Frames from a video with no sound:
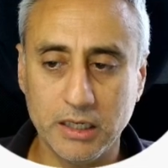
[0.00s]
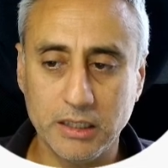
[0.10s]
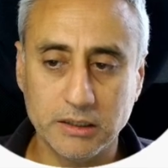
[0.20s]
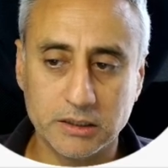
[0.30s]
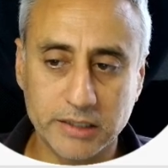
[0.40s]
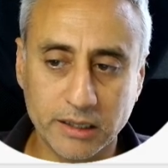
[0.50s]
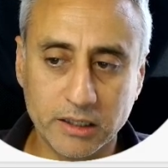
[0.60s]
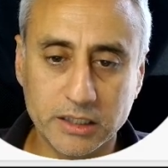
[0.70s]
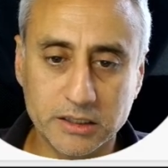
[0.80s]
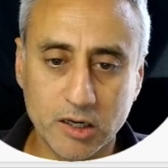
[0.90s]
The standard
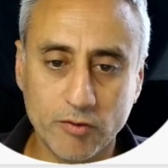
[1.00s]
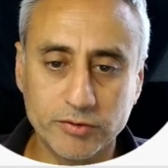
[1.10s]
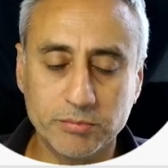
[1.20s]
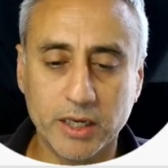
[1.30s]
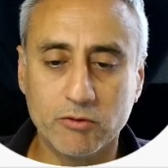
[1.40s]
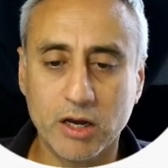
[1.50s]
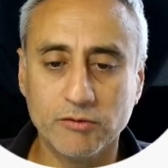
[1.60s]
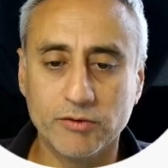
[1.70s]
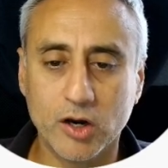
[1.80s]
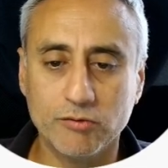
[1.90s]
itself has been around
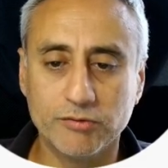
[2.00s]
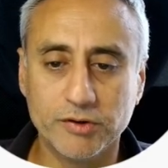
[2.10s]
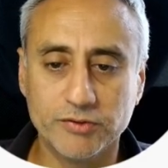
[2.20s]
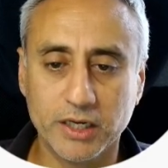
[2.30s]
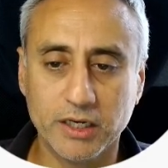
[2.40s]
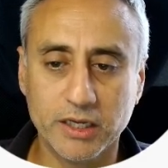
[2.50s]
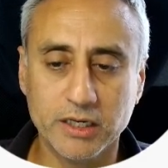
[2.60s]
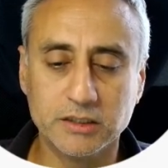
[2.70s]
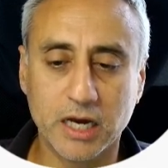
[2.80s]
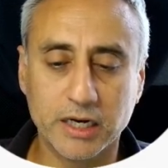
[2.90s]
for over 15
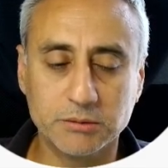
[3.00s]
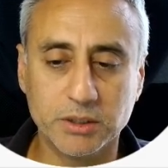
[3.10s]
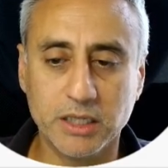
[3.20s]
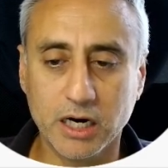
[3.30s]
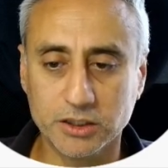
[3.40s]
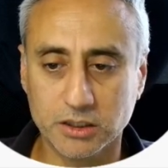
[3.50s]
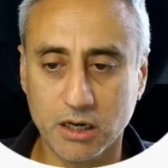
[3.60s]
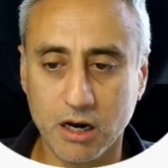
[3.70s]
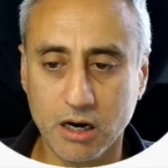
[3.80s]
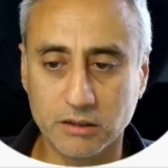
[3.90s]
years and is production
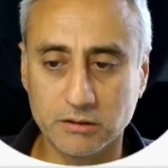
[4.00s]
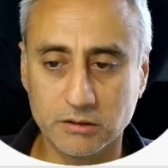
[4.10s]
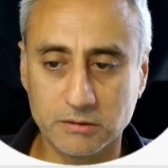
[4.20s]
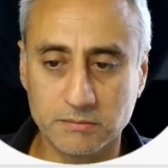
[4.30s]
hardened.